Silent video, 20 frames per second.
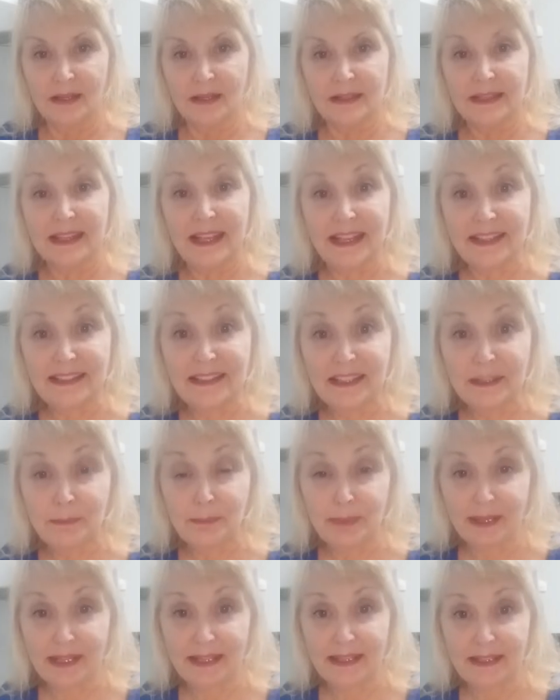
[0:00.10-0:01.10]
kidney
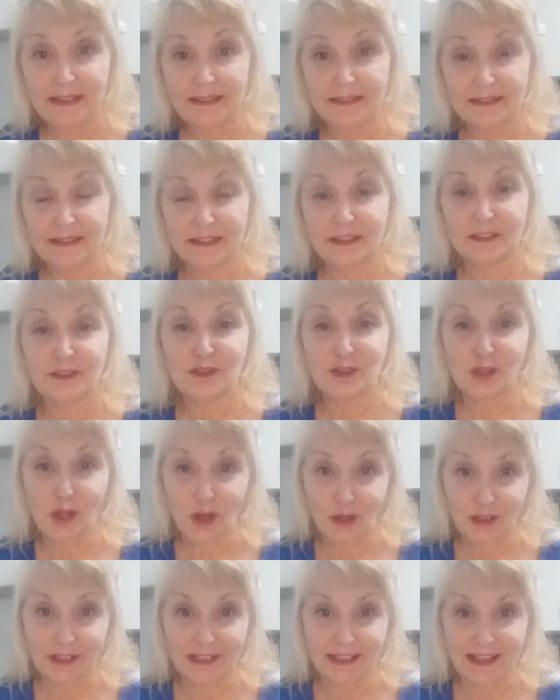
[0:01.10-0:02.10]
bean
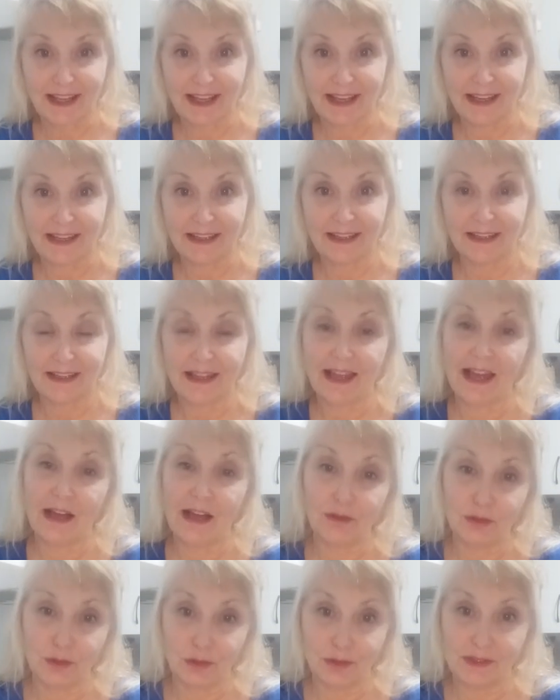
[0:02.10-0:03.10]
chocolate cake. How
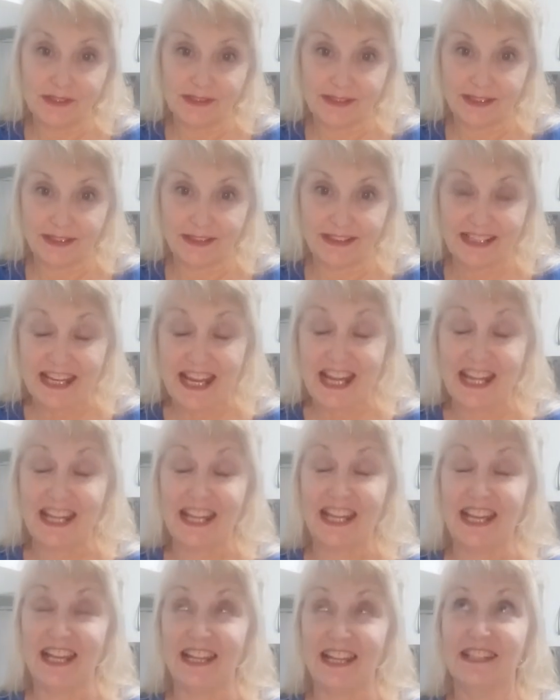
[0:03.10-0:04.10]
good is it? It
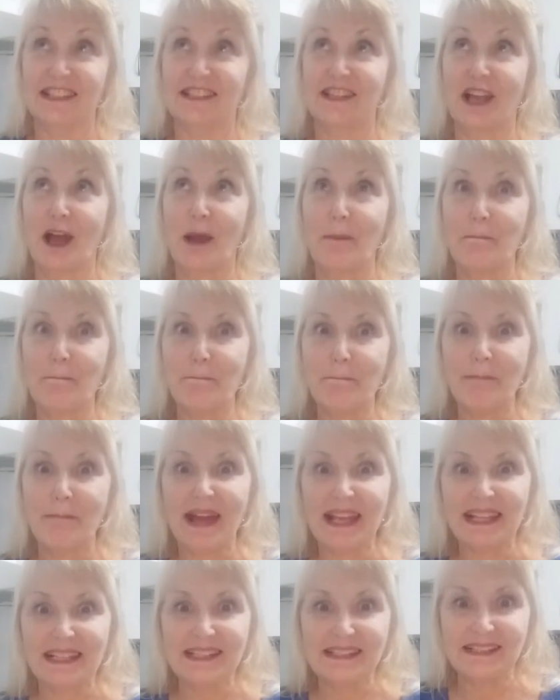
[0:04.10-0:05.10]
is
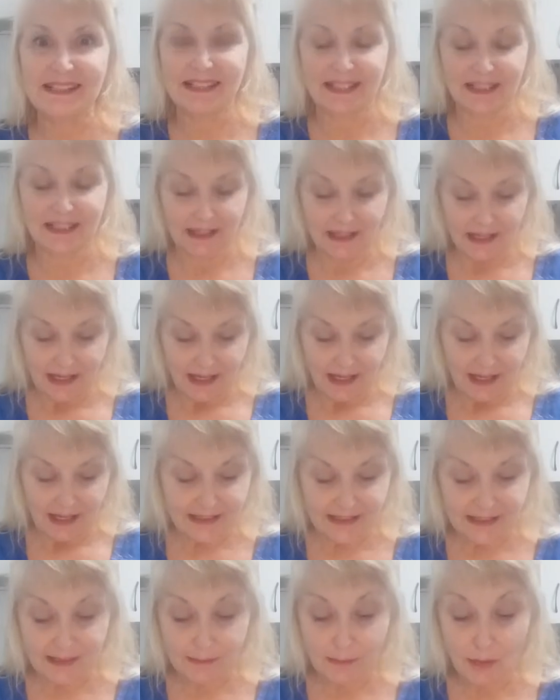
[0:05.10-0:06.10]
amazing.
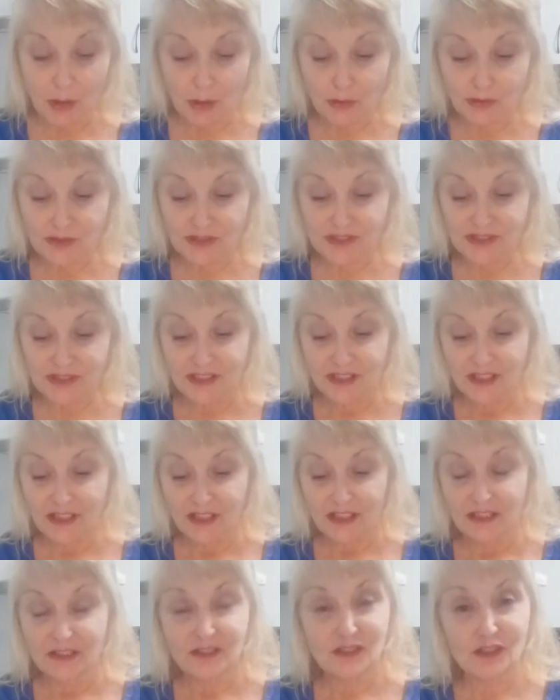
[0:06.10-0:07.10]
It's the most
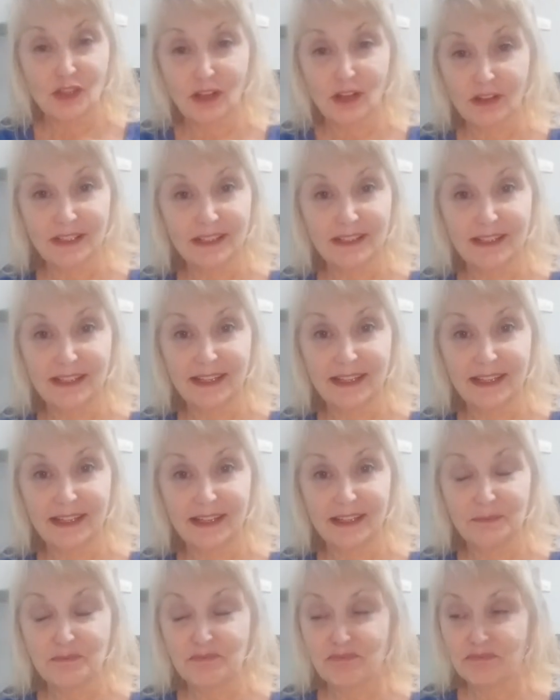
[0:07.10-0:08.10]

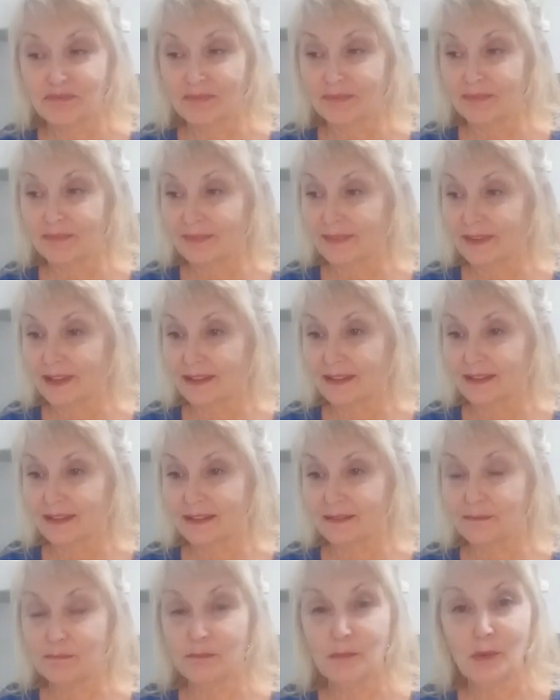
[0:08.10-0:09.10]
chocolatey,
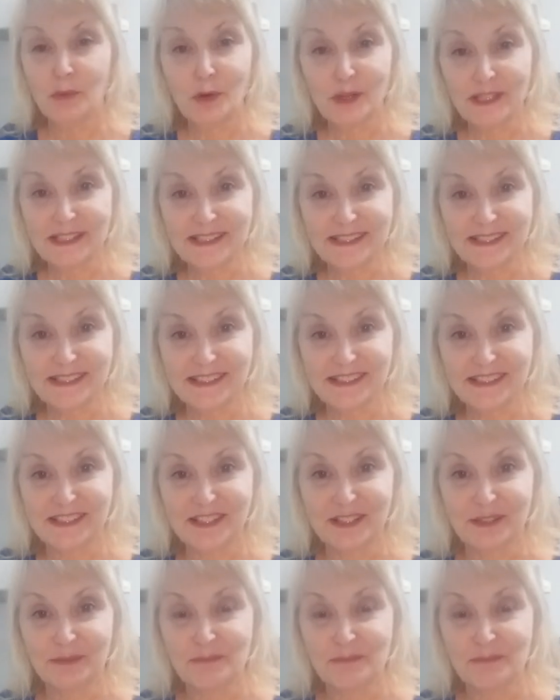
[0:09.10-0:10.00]
moist,